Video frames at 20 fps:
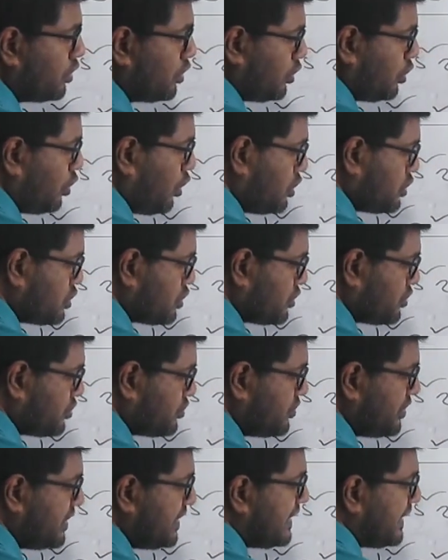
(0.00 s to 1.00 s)
not
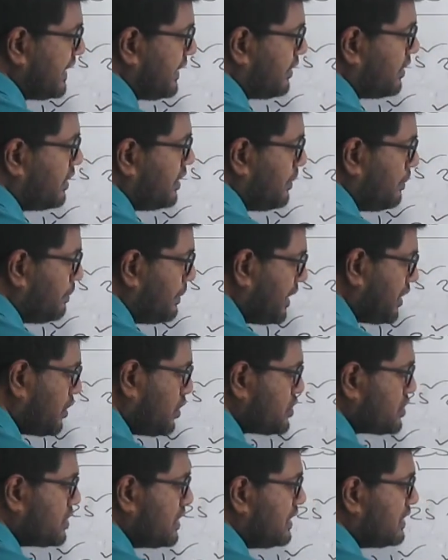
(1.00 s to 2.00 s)
3 here,
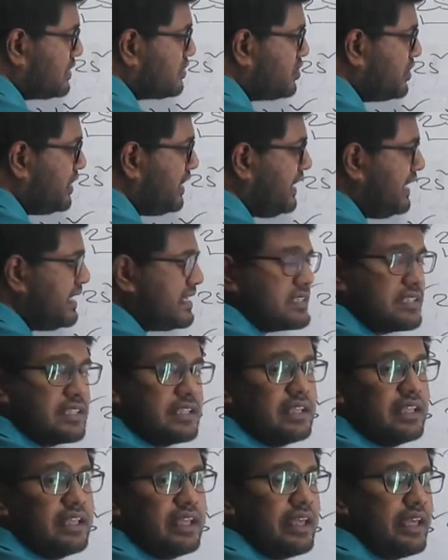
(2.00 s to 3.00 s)
because 3 is
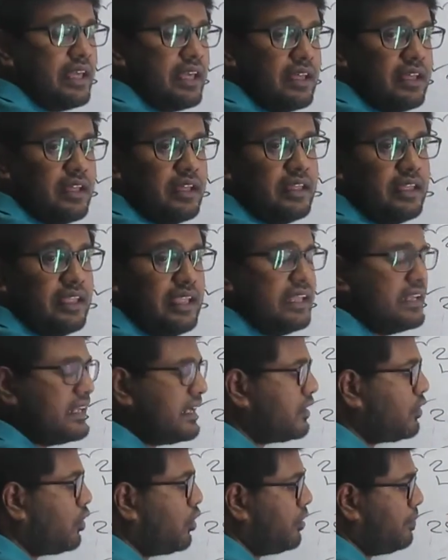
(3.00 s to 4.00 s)
a
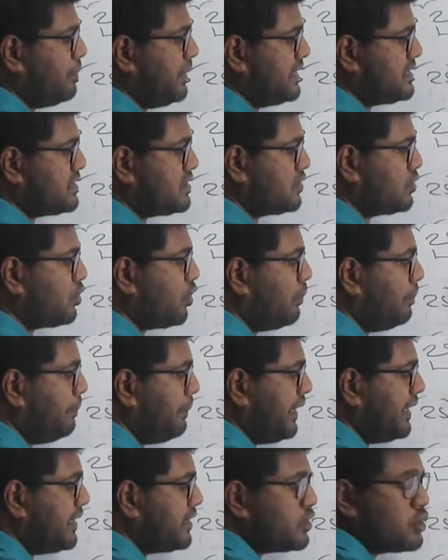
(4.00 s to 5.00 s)
inner orbit
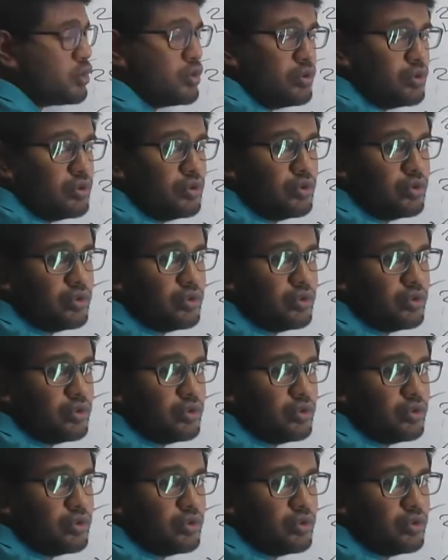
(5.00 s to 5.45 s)
compared to